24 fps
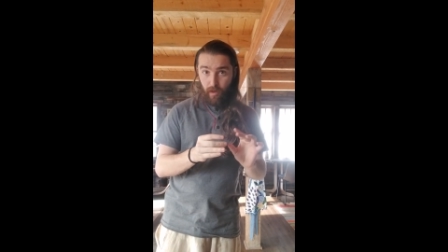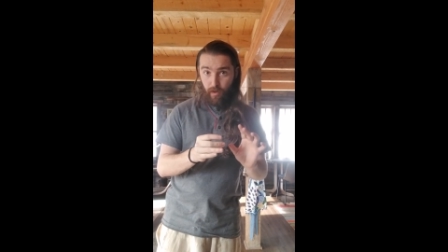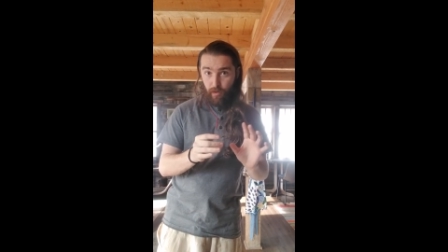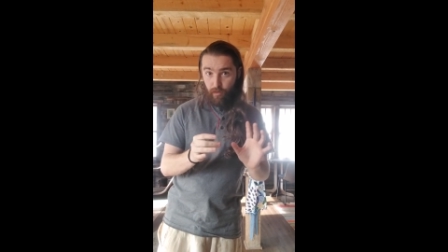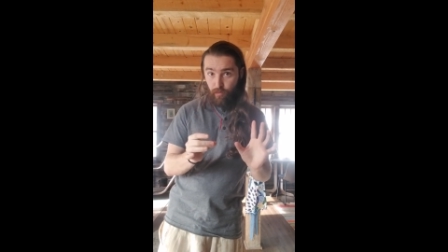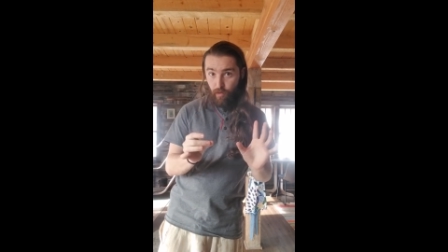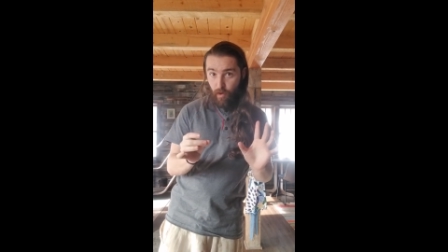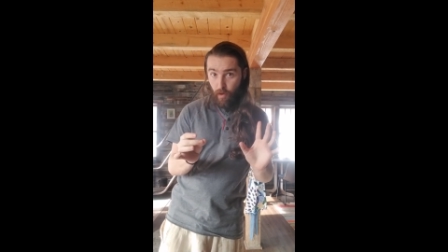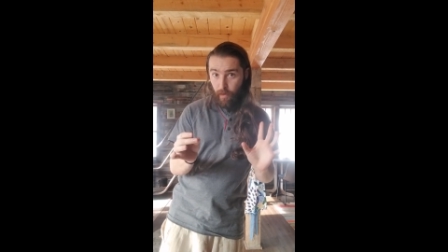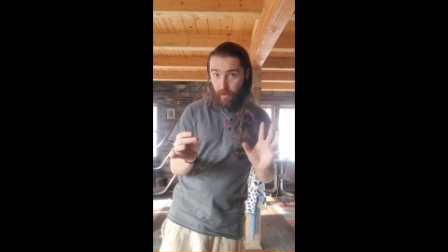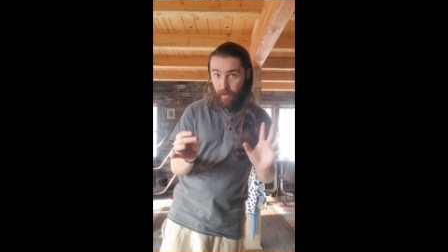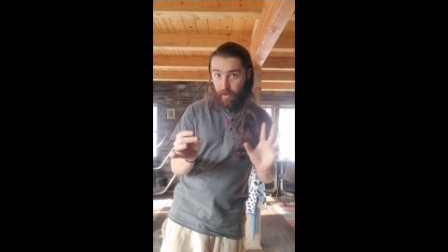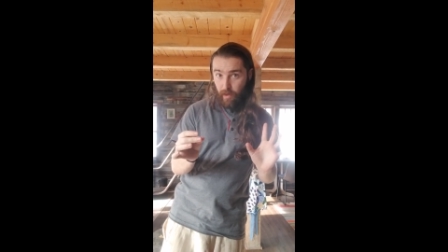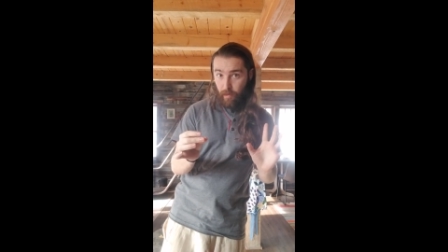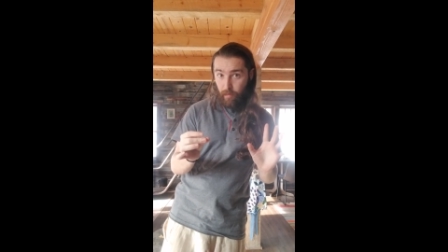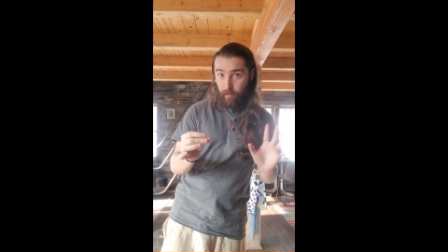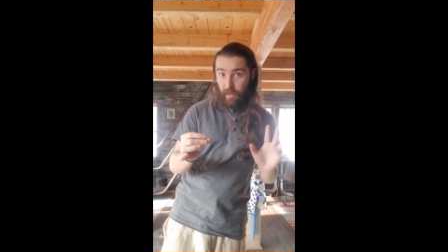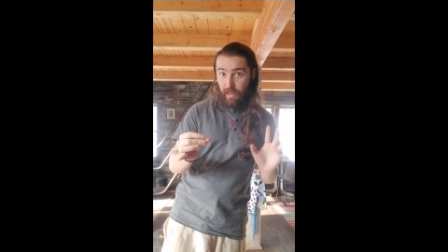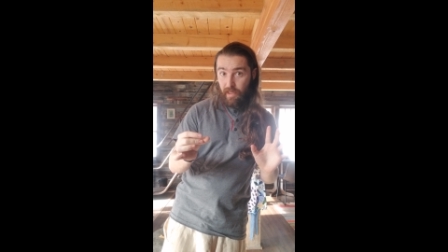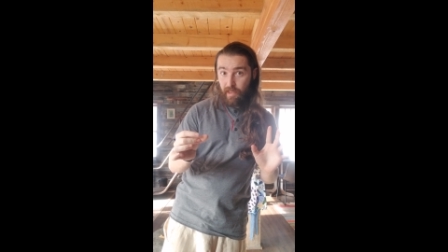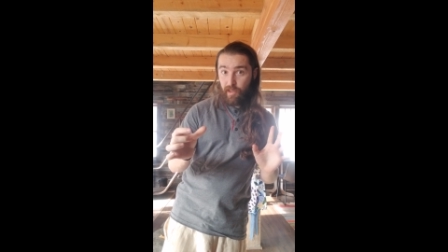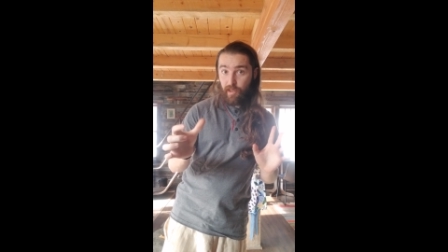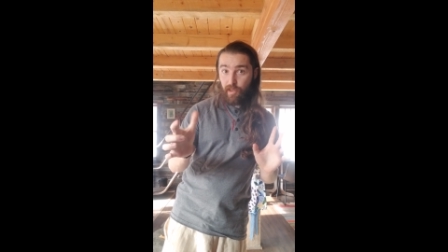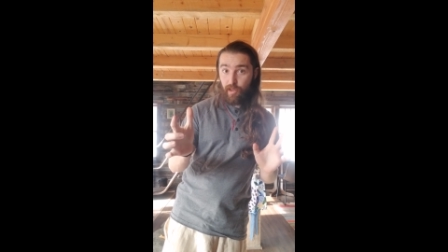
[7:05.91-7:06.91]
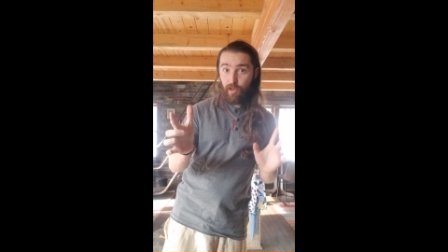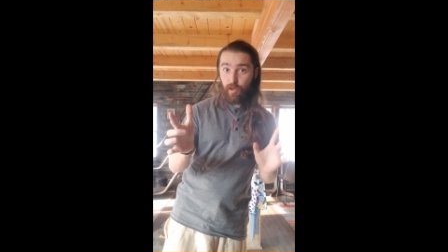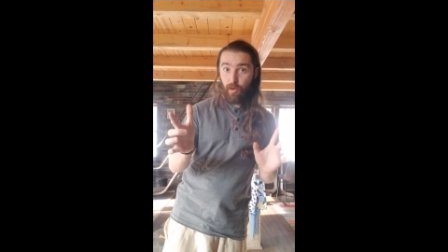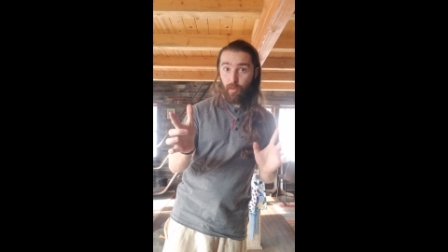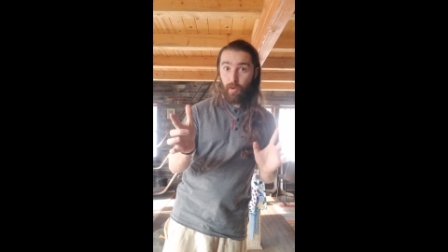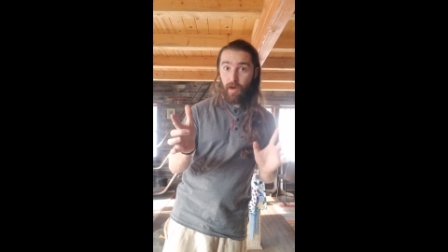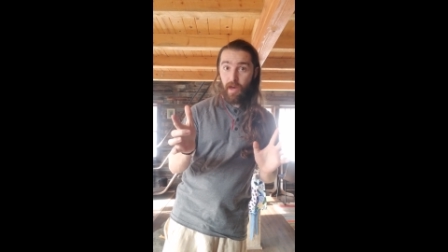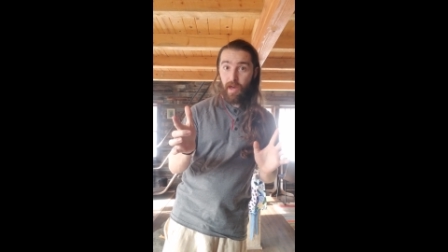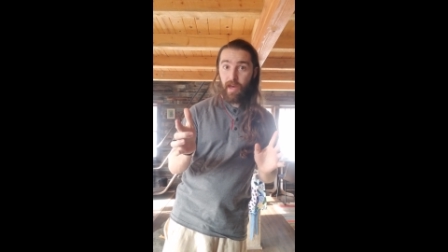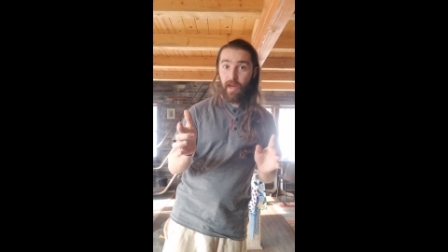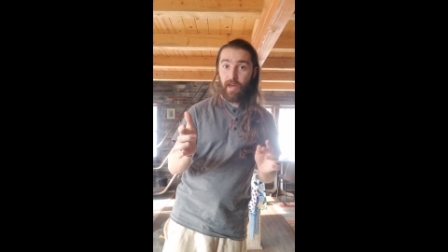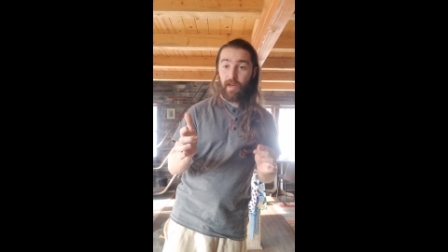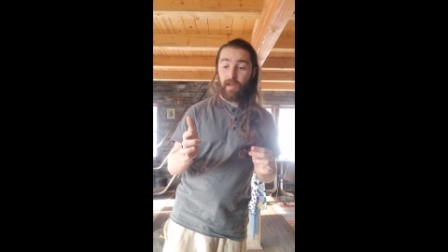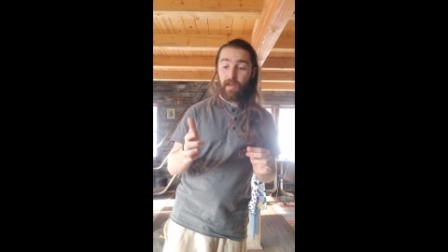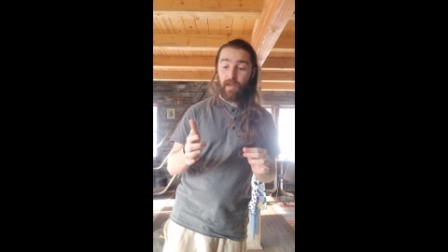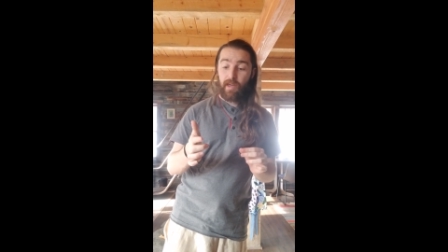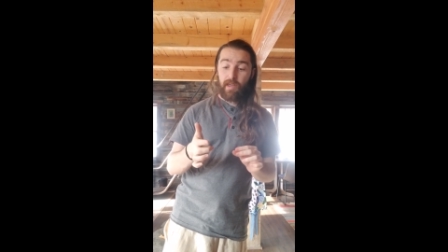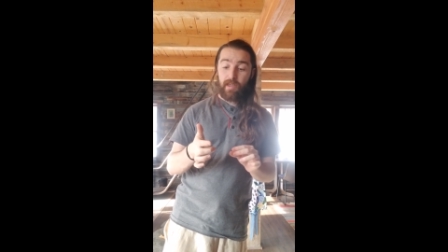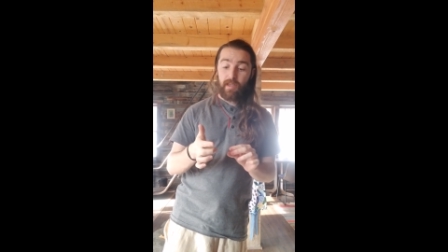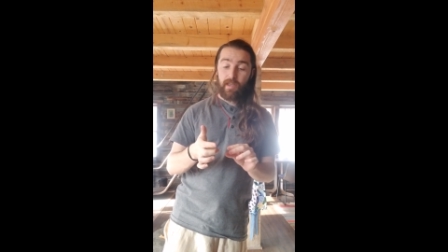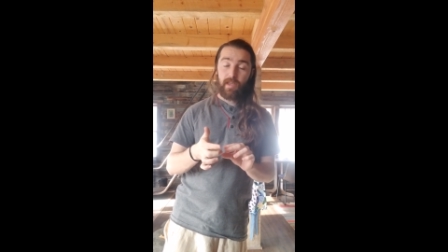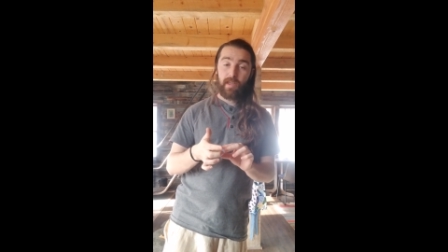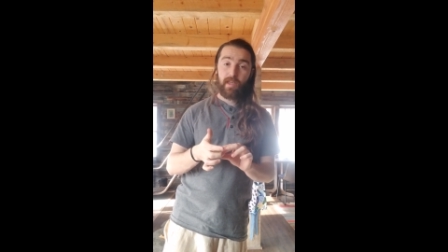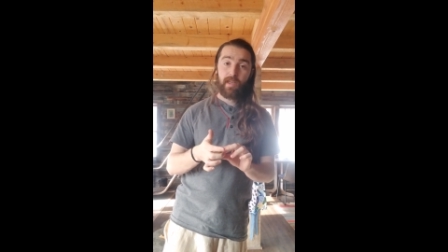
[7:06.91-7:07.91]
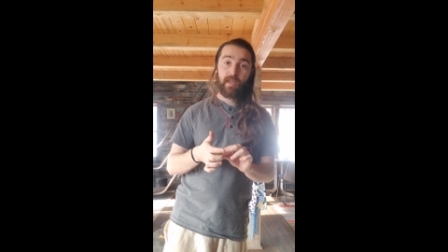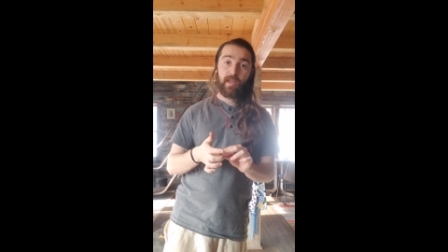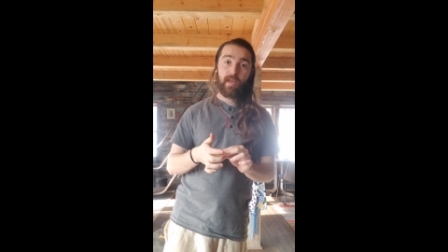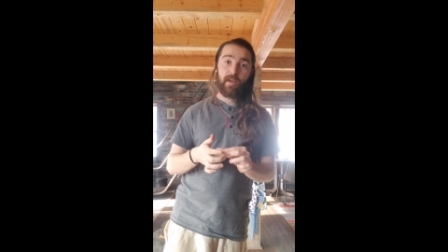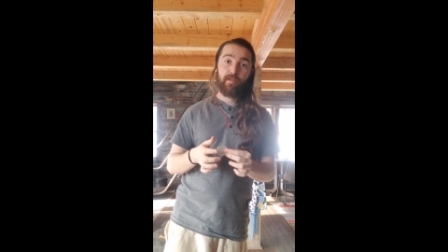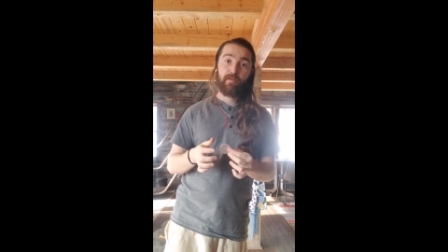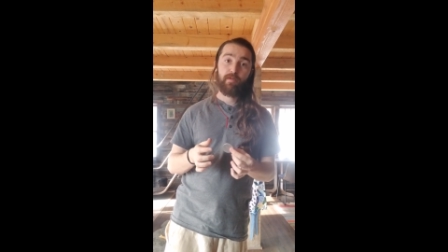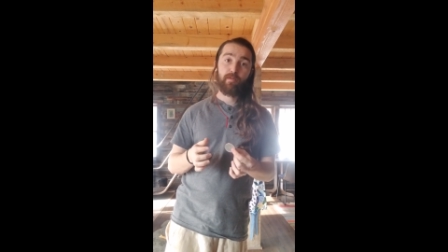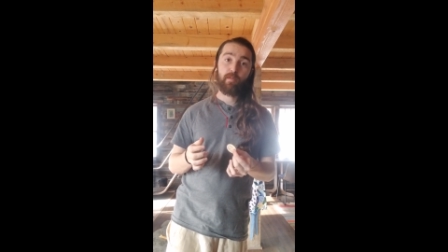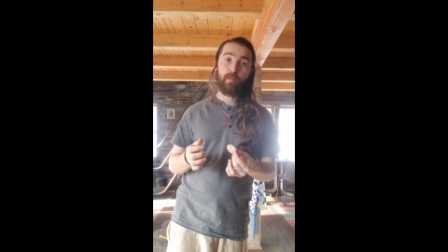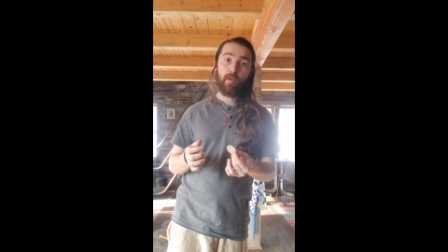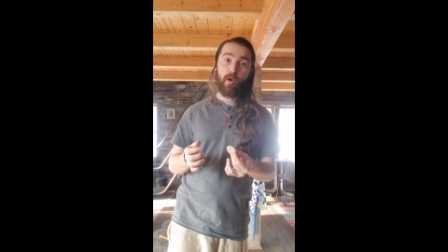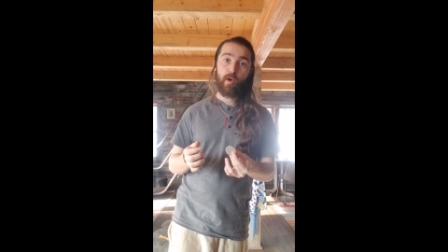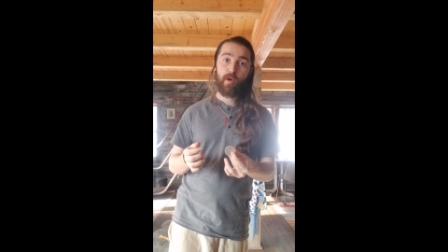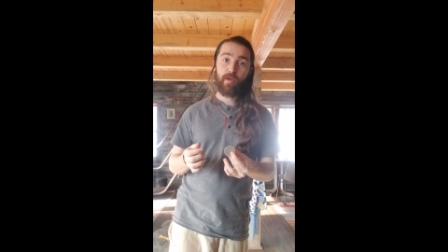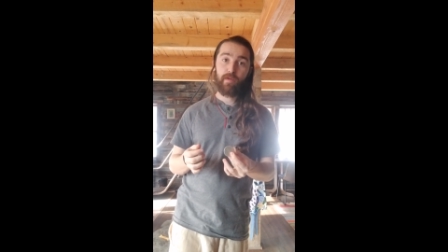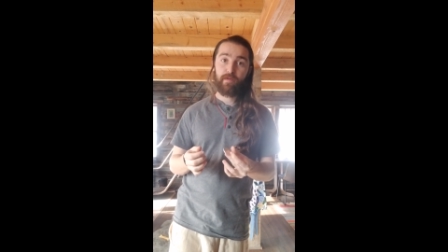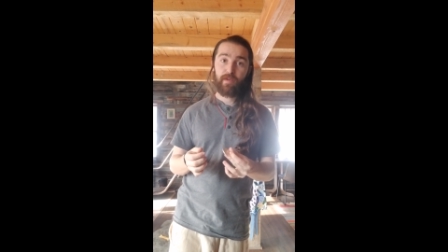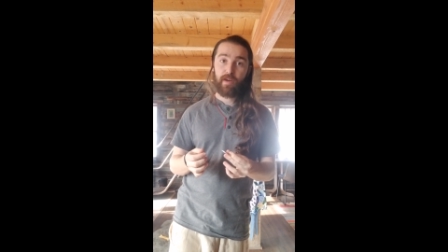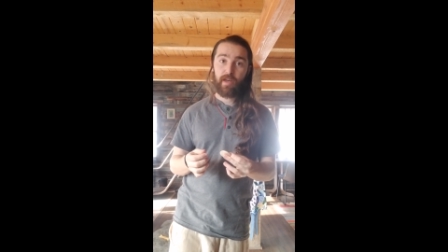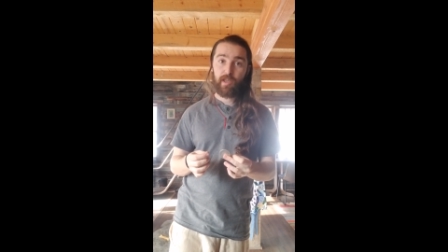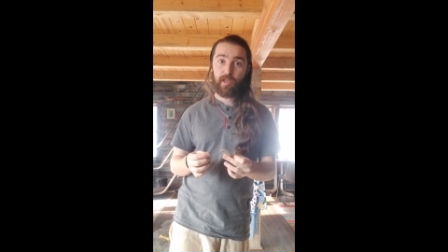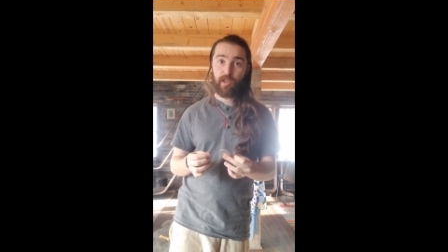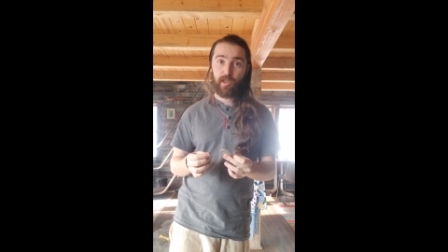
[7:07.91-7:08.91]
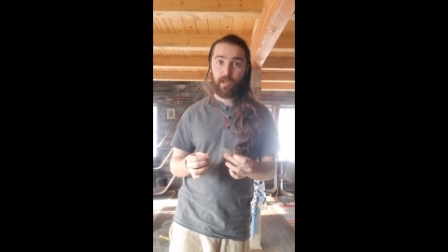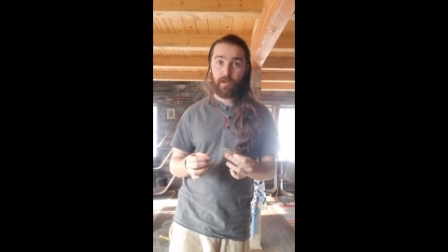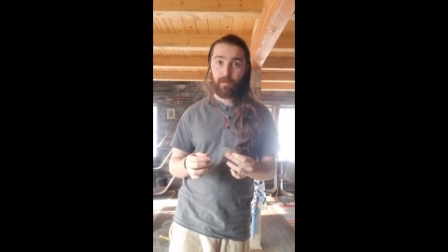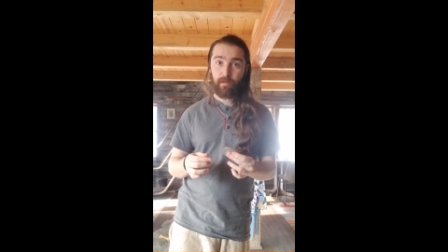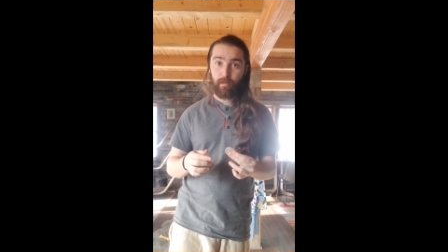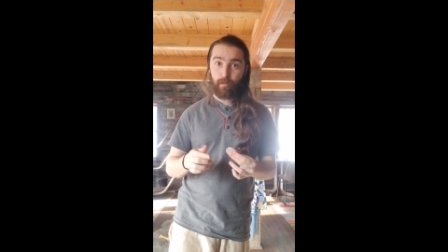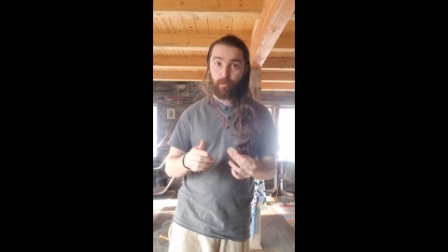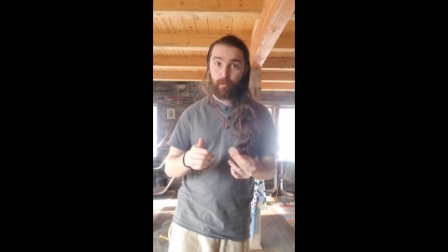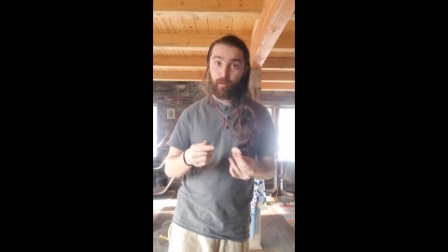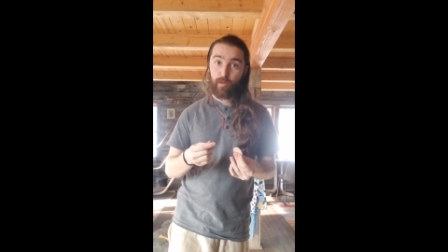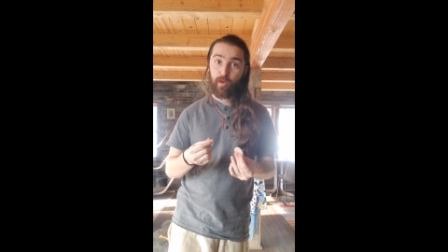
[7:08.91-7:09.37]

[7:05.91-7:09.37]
throwing the pieces away to give motivation